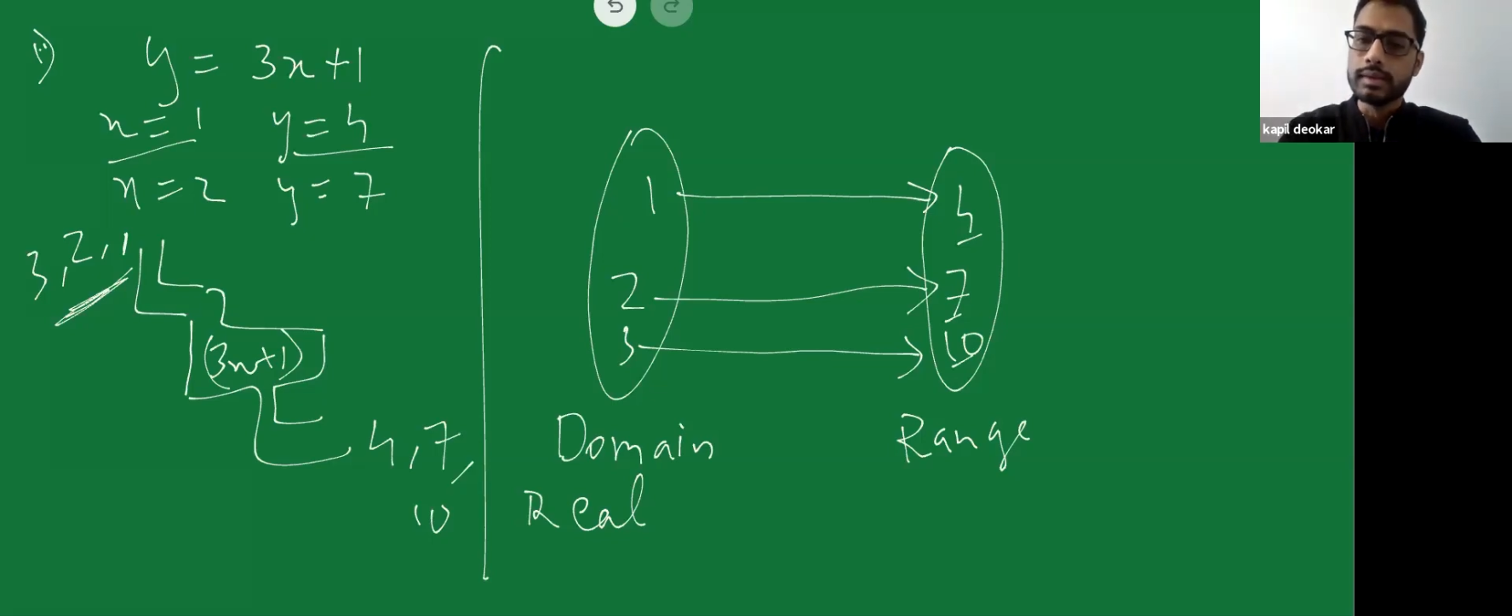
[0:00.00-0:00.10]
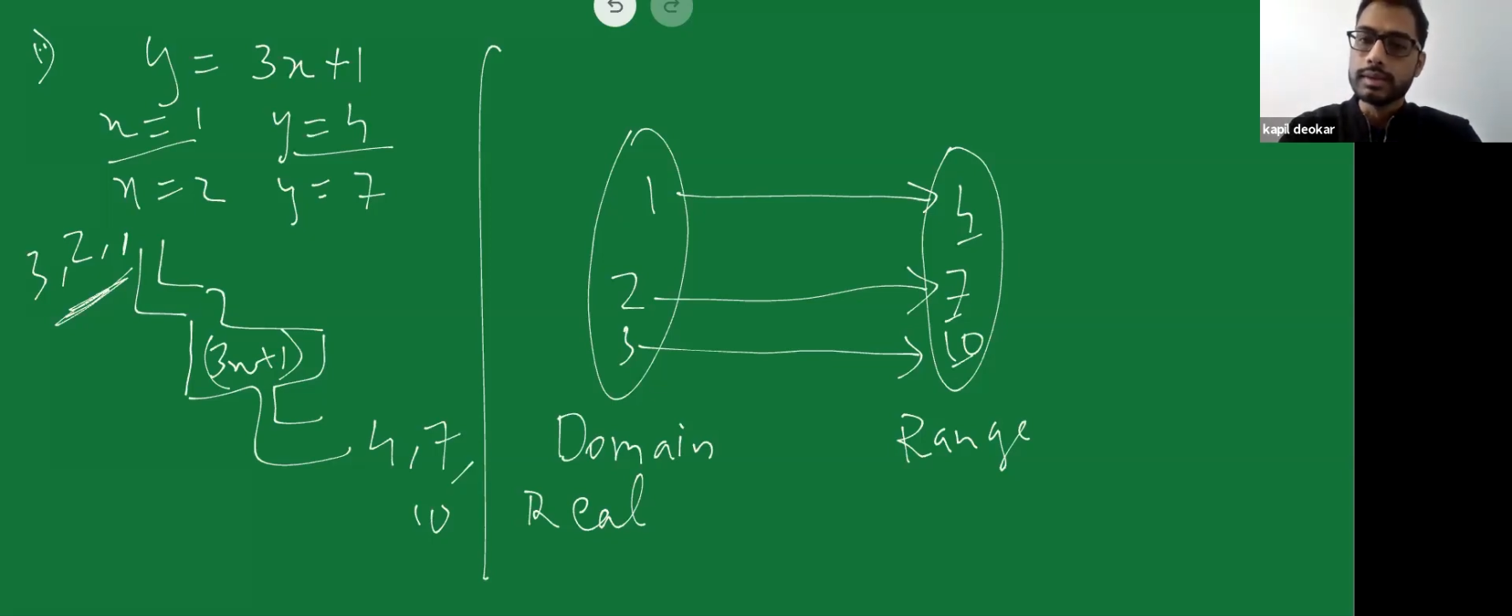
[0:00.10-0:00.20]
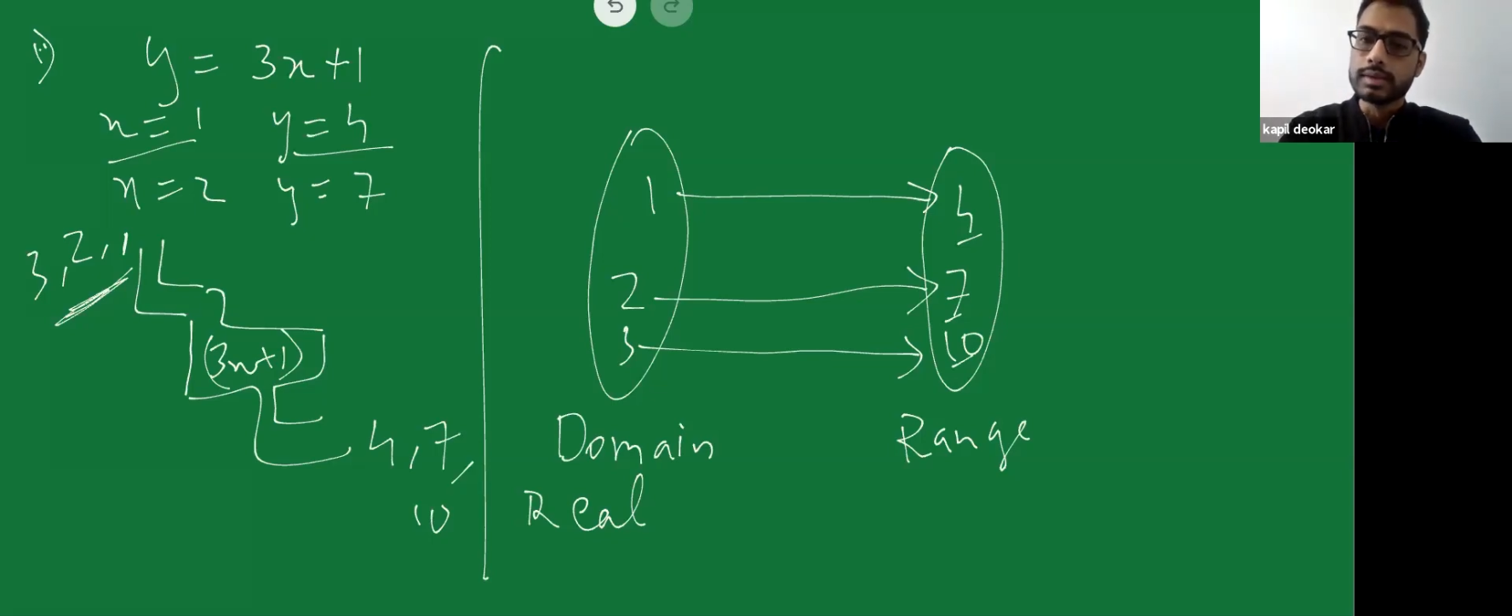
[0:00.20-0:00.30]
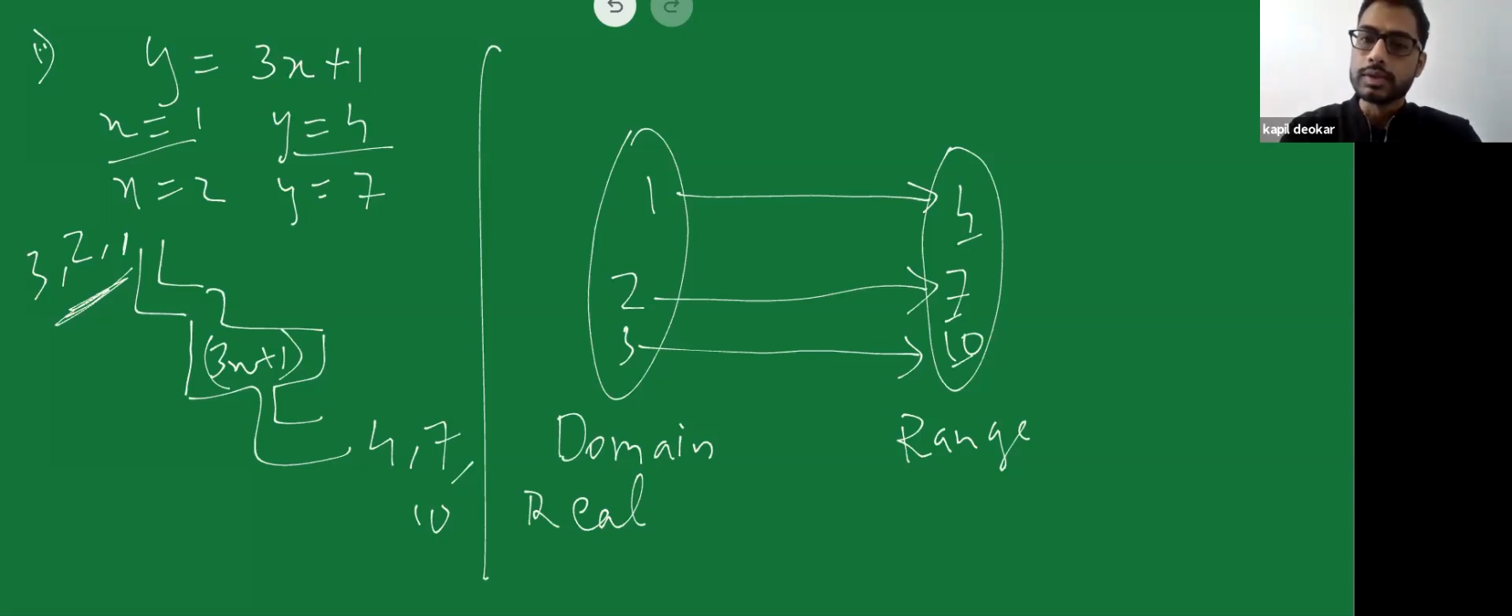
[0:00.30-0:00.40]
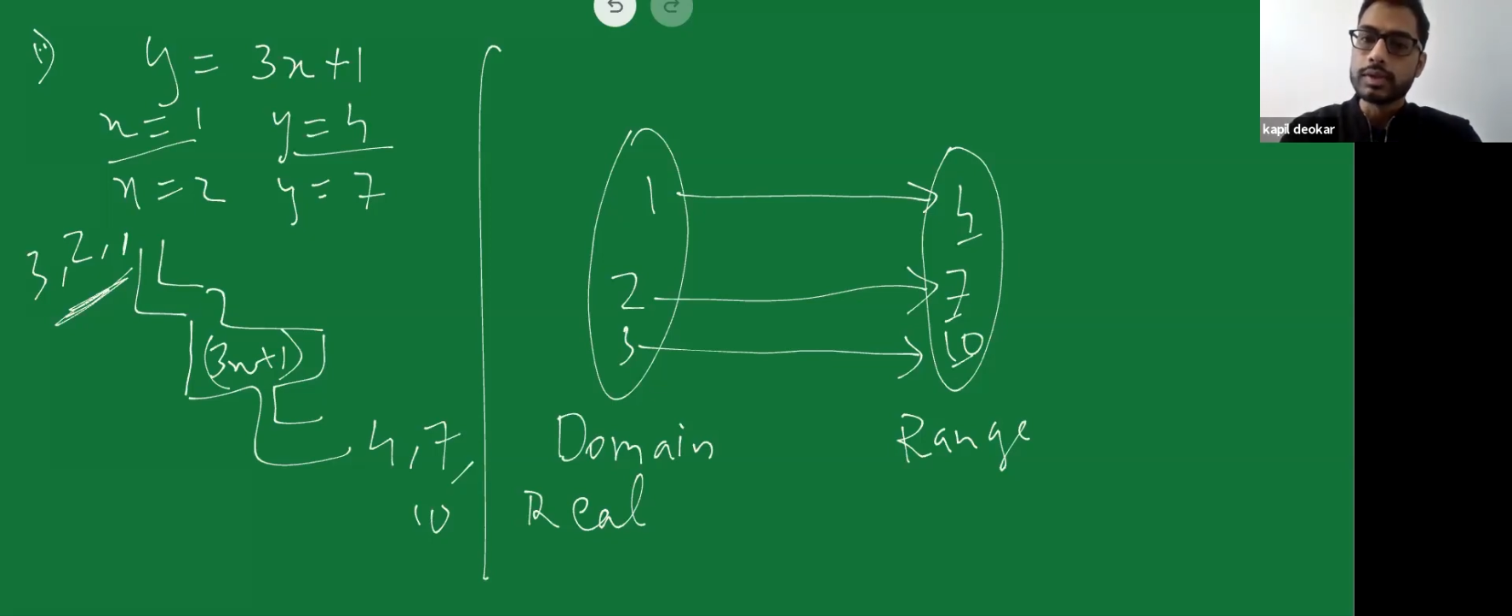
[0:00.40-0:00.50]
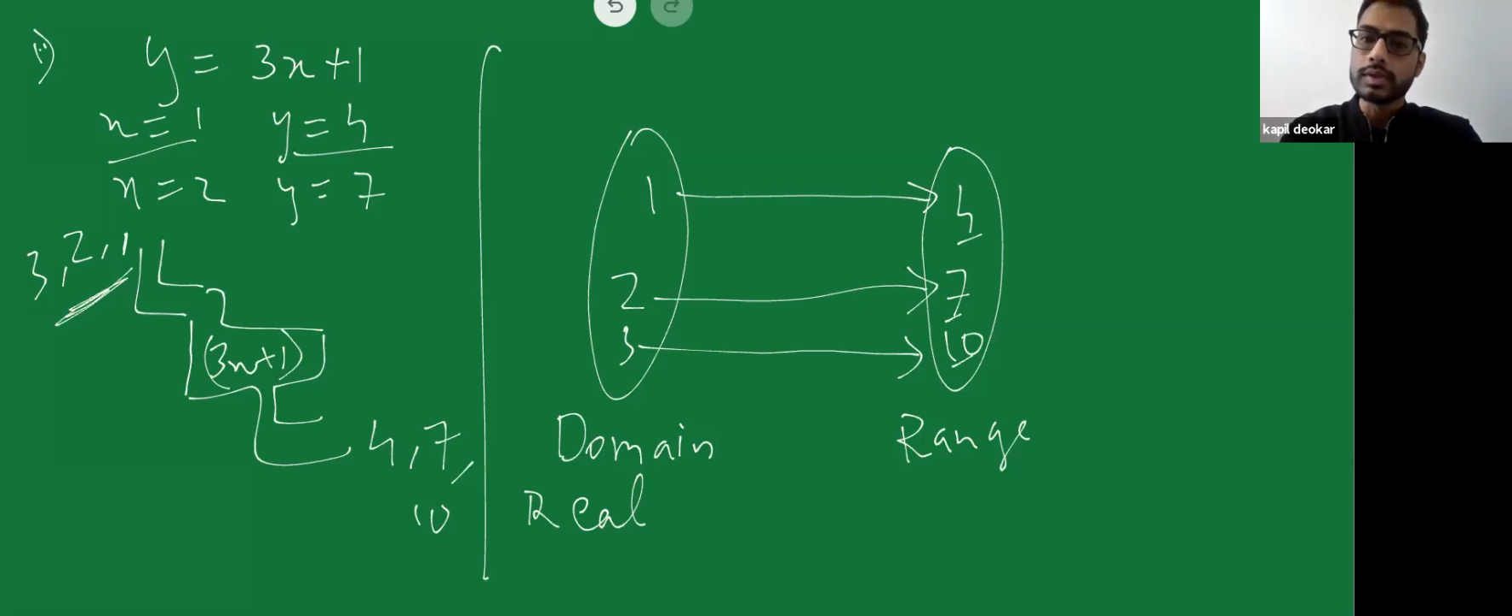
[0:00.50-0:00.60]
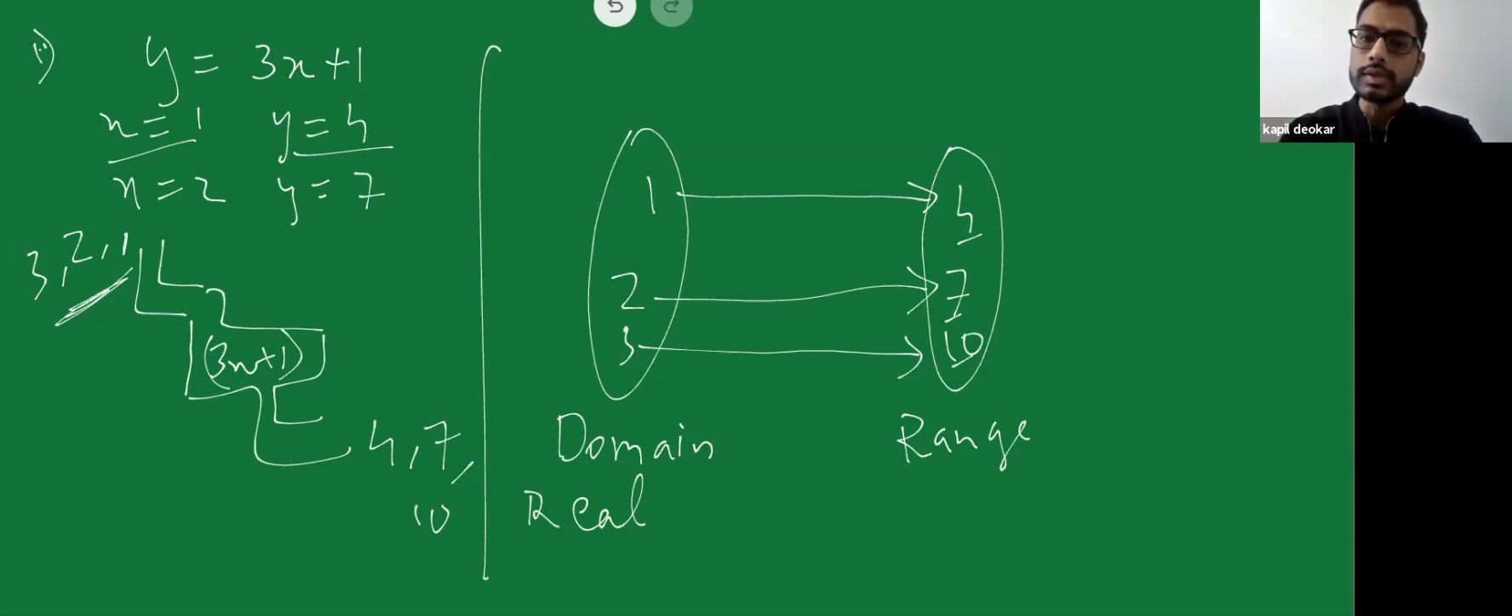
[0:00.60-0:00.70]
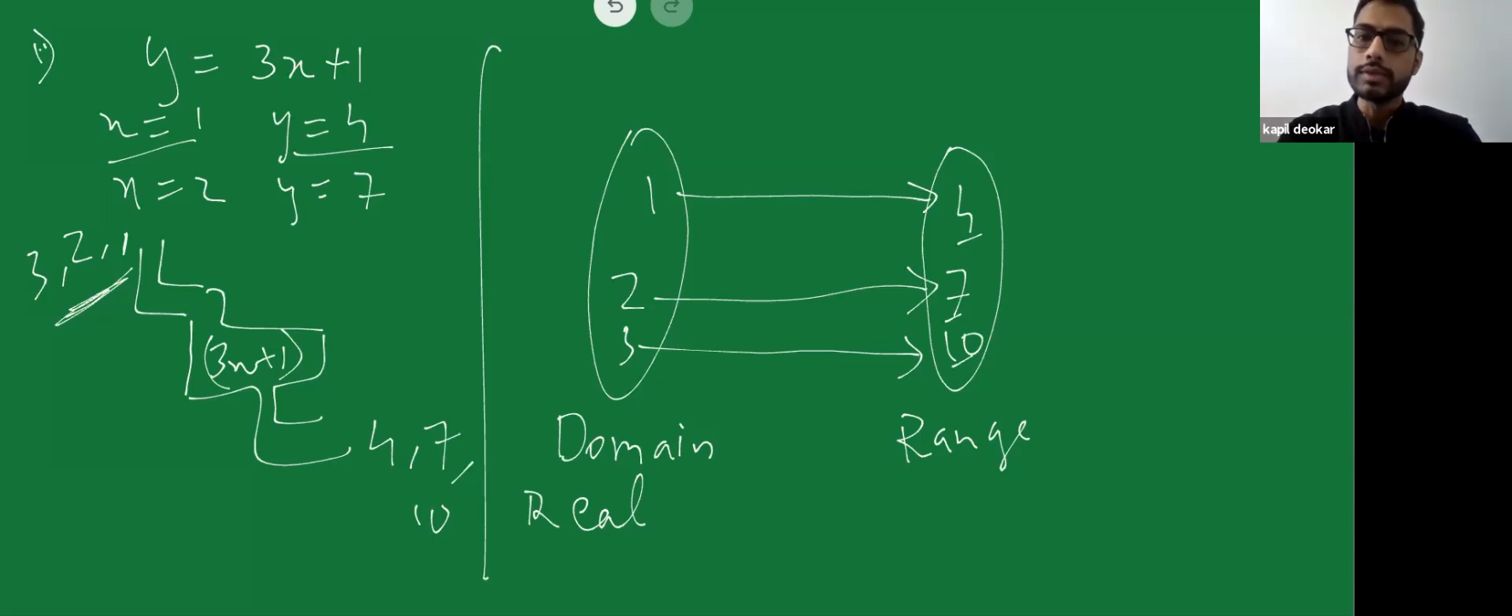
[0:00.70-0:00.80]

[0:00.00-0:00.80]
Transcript: So